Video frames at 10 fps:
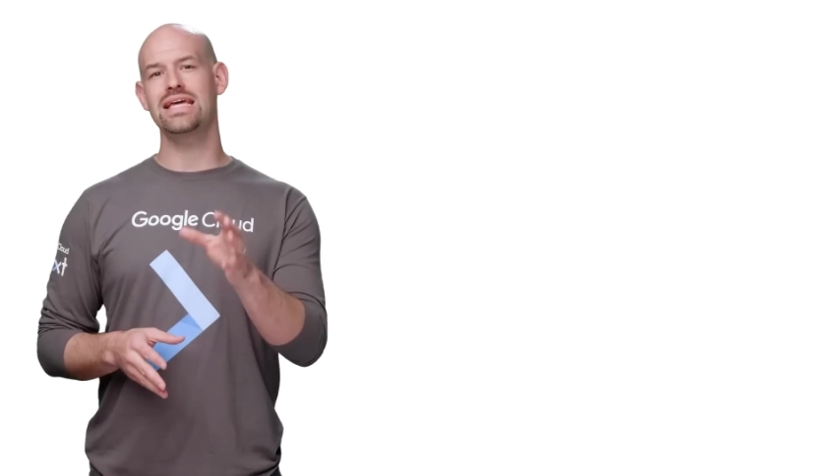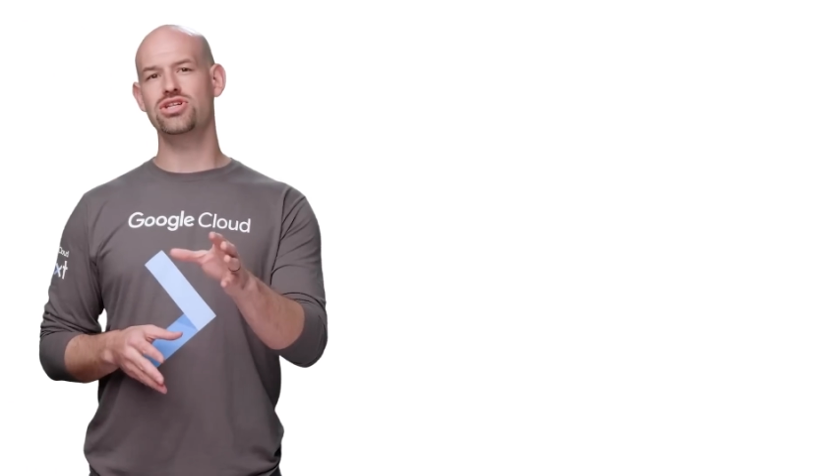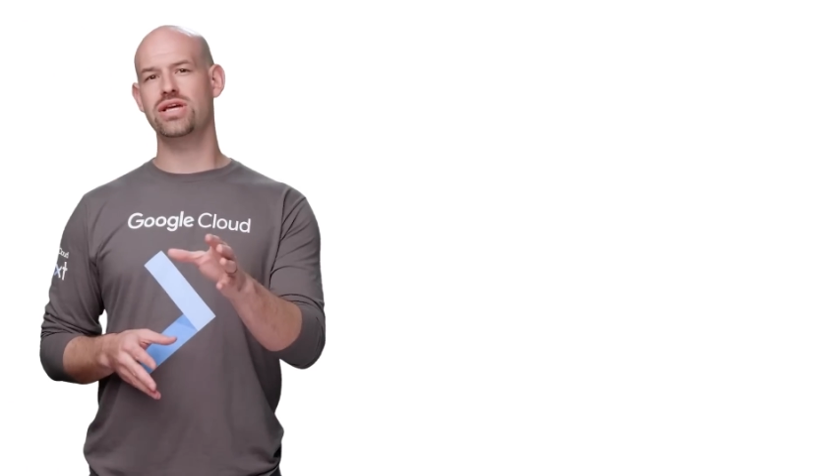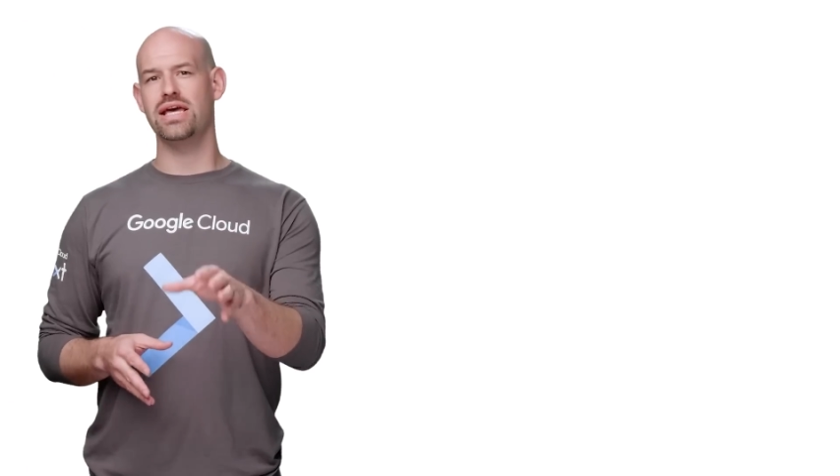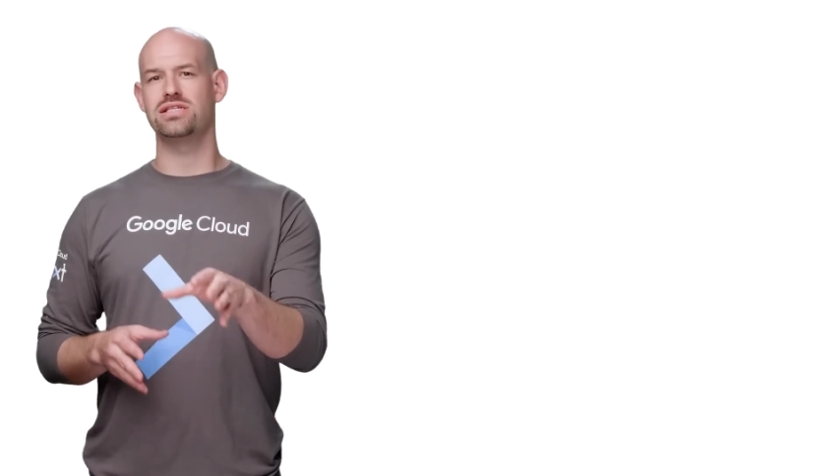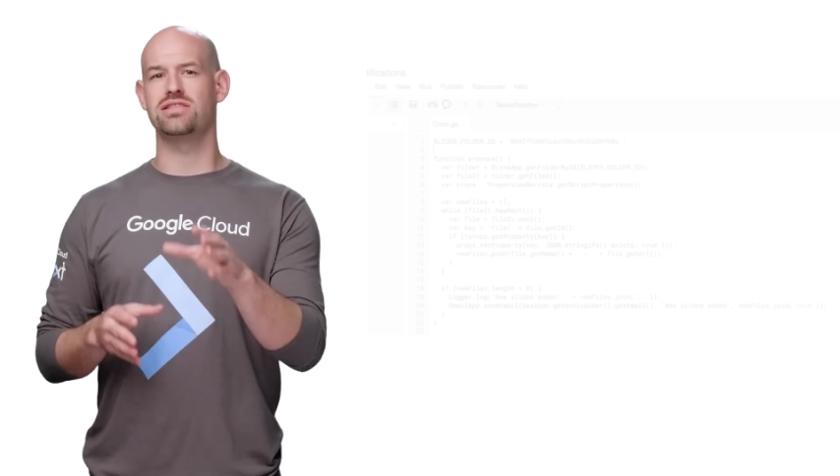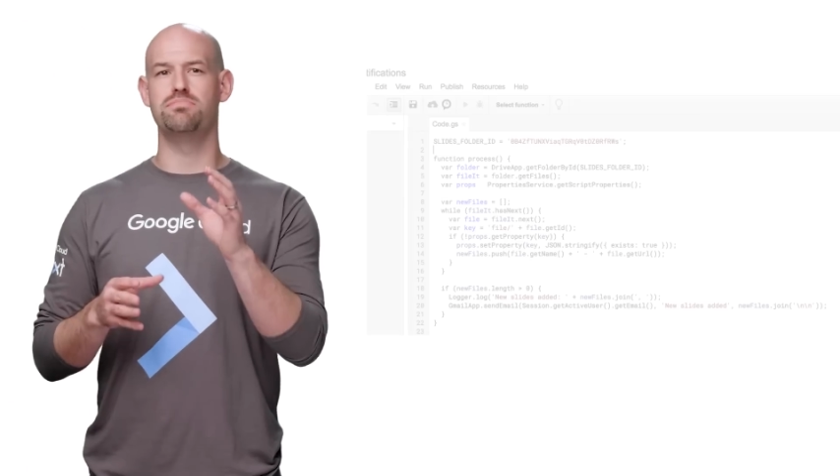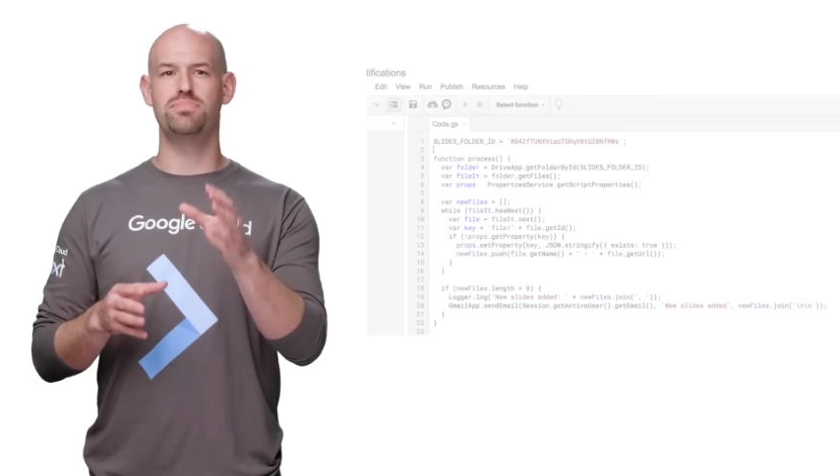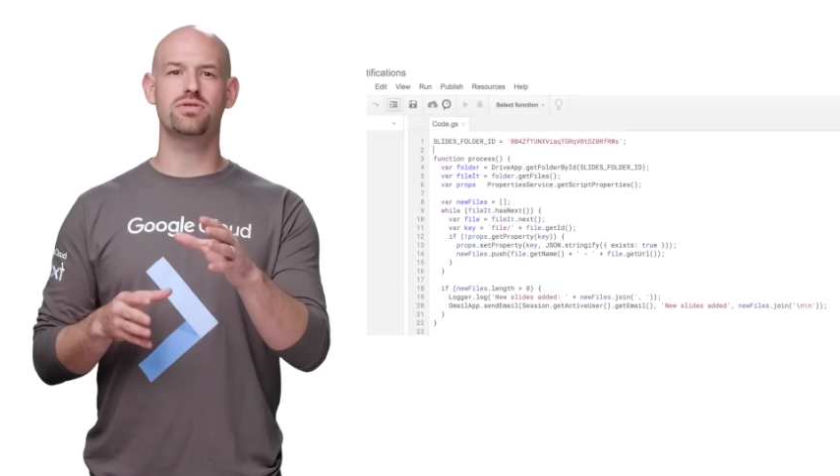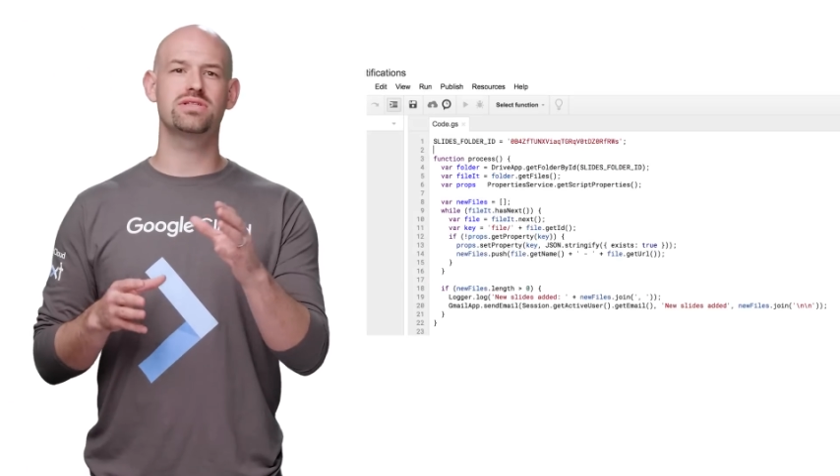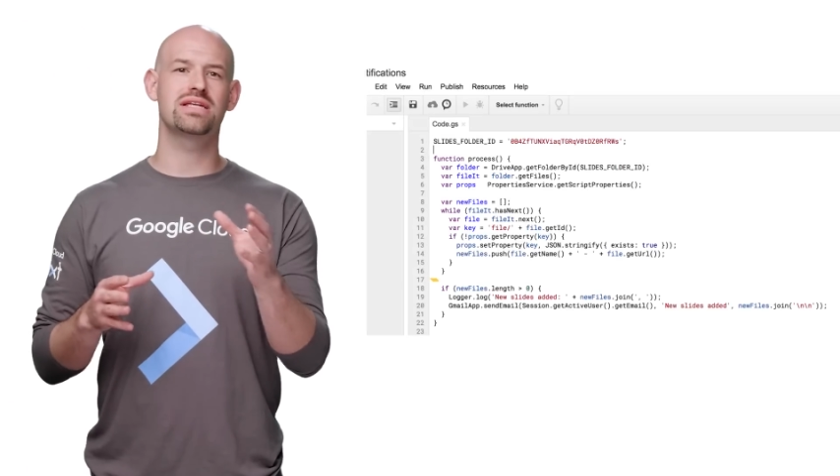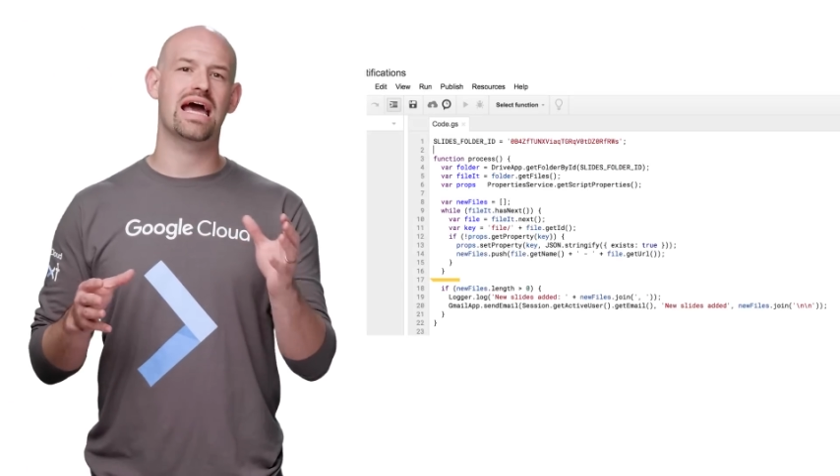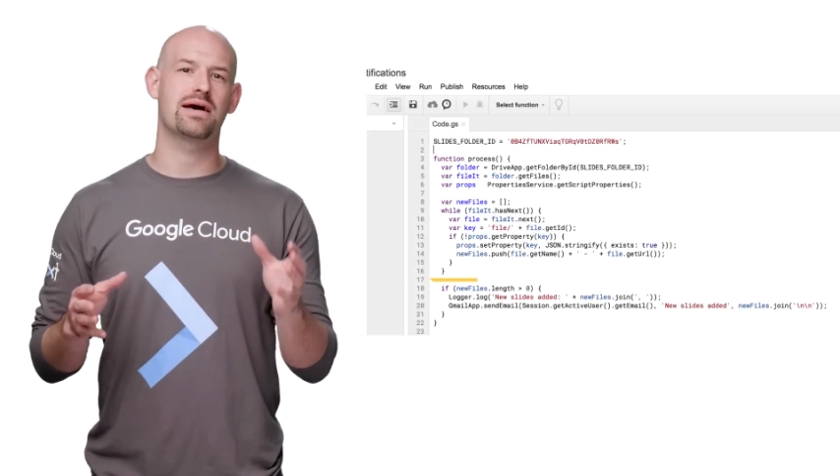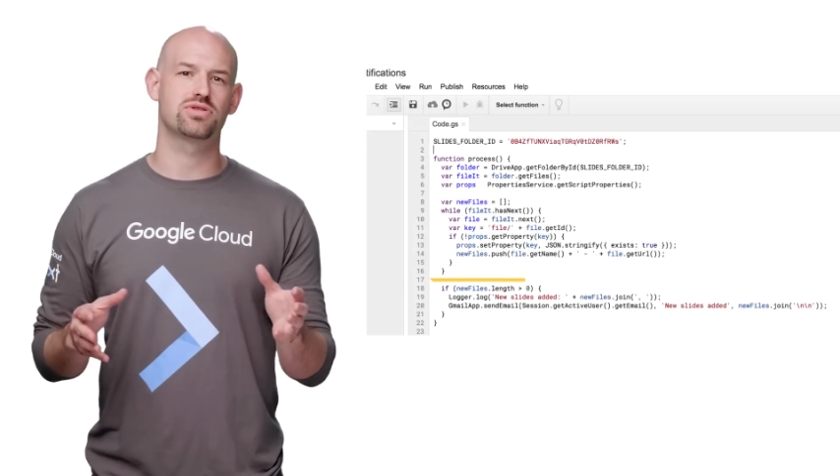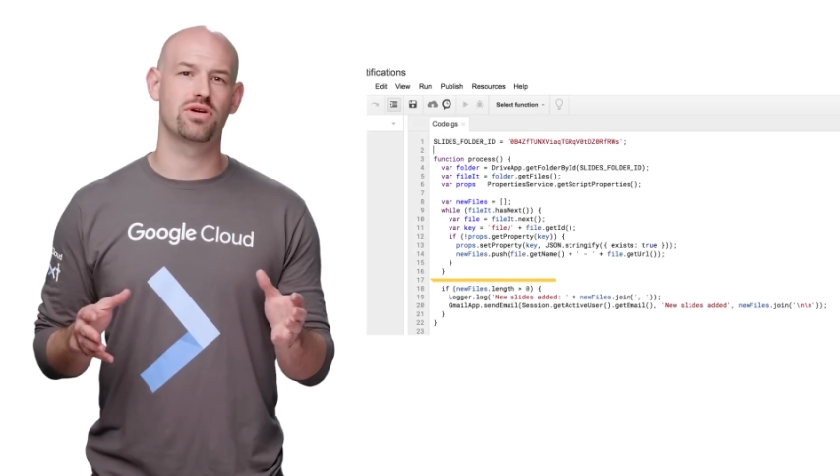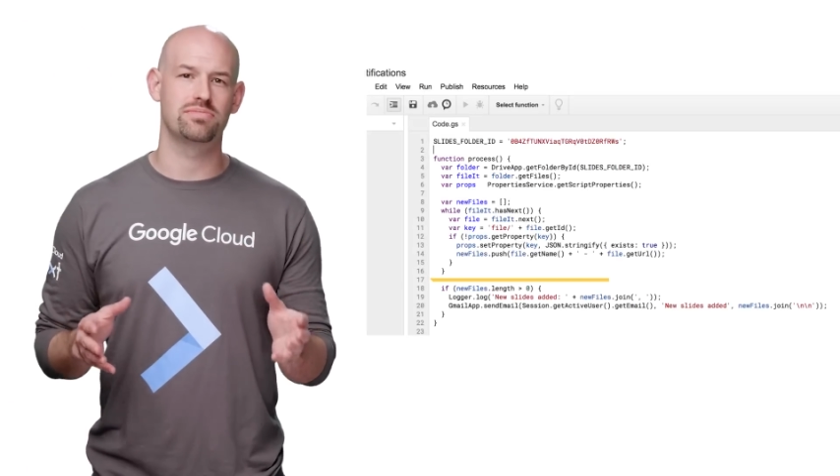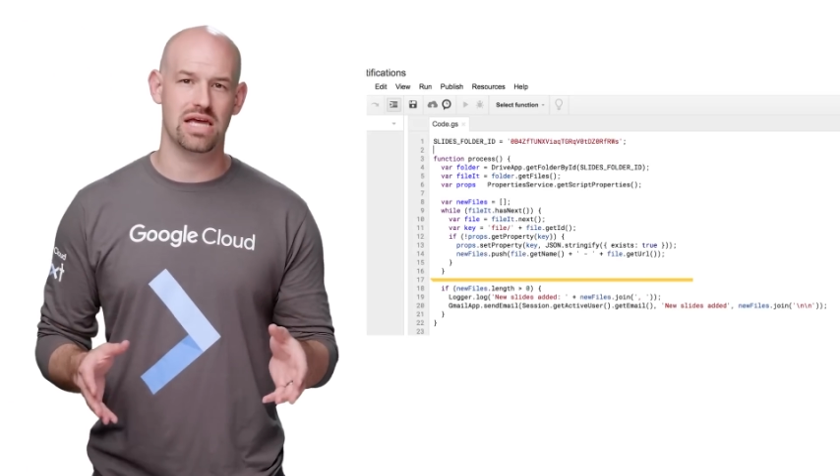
each case, the built-in Apps Scripts